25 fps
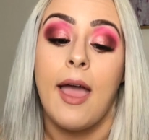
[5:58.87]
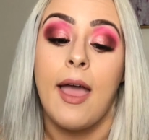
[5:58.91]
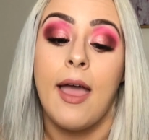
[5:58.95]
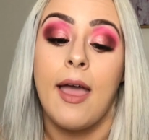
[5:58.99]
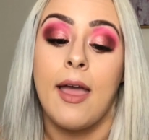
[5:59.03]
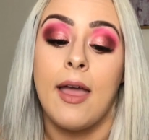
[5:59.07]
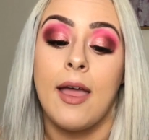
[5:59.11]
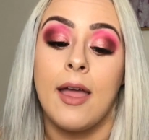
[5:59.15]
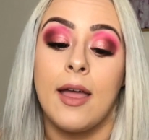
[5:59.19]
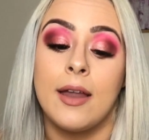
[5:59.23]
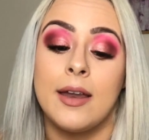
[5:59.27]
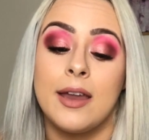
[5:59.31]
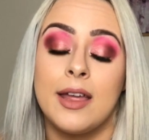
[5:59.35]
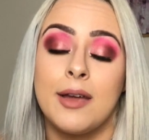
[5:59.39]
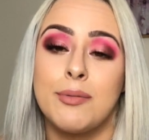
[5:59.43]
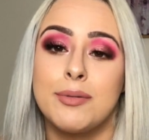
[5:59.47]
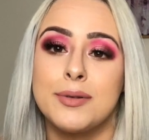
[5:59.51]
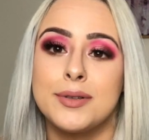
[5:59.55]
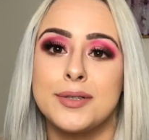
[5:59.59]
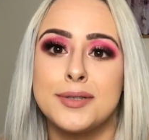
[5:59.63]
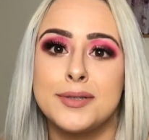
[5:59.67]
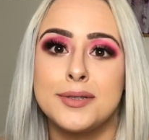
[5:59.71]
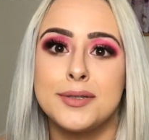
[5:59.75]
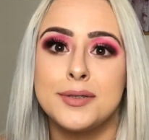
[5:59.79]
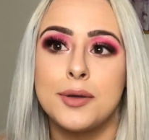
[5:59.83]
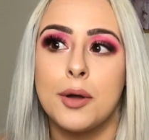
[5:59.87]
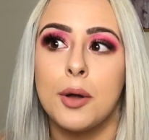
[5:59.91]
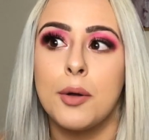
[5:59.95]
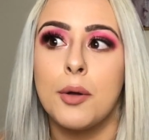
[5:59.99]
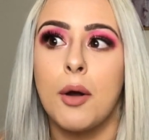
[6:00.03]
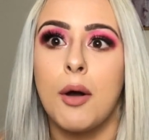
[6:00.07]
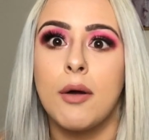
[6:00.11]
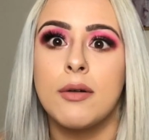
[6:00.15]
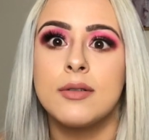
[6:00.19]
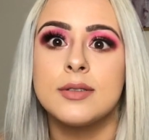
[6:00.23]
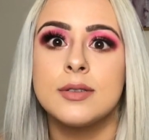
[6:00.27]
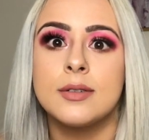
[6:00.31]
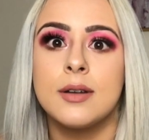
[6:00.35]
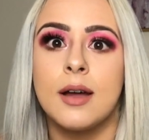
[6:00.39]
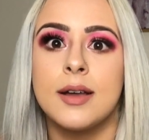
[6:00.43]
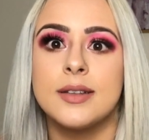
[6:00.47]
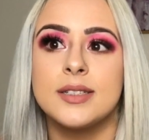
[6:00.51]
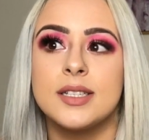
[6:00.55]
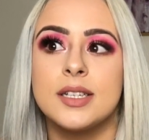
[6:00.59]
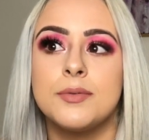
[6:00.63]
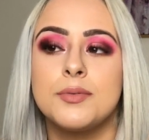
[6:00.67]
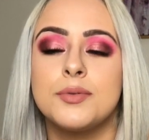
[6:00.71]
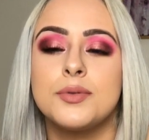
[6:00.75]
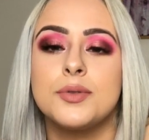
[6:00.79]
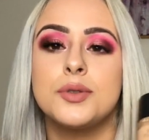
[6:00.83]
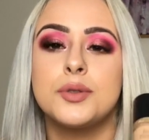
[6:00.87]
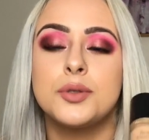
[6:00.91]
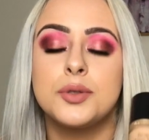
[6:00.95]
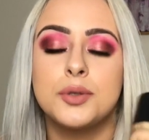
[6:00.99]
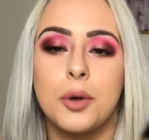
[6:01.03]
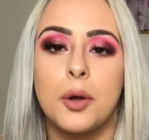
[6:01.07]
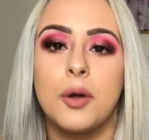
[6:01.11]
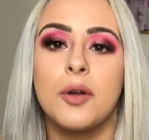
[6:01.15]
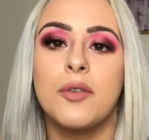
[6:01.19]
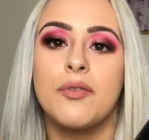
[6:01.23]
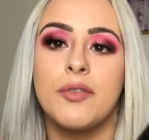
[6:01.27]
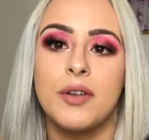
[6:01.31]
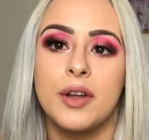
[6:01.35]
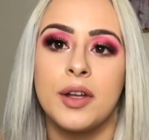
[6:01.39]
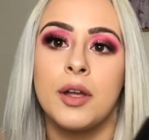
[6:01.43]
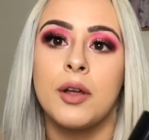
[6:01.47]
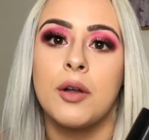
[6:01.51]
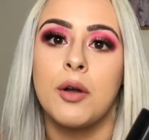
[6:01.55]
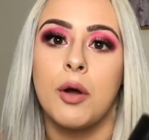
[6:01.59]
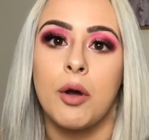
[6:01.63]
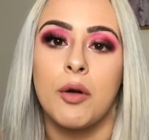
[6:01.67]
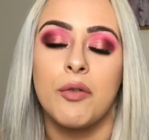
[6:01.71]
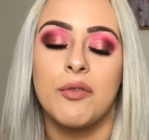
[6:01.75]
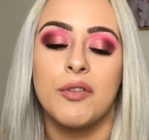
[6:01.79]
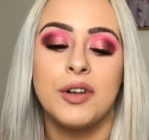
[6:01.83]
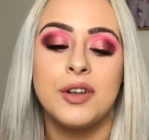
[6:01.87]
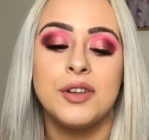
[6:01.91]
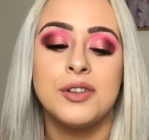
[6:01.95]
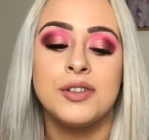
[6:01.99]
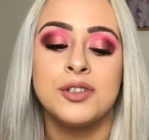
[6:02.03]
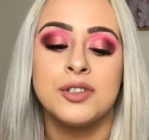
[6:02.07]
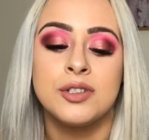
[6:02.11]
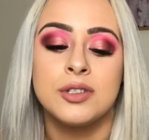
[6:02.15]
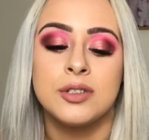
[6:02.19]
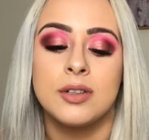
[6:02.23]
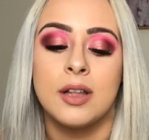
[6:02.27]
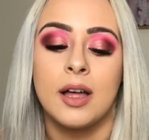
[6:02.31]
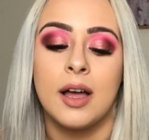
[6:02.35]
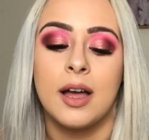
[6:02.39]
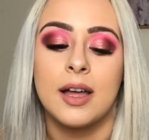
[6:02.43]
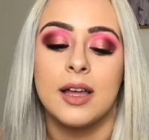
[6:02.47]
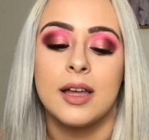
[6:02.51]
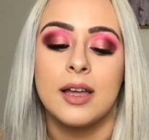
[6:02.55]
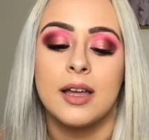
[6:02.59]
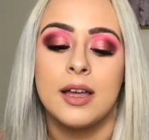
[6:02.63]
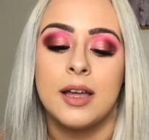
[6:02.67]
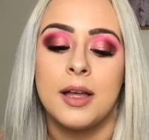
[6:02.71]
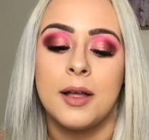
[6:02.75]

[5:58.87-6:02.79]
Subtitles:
and it was so oxidized, it was so freaking orange, like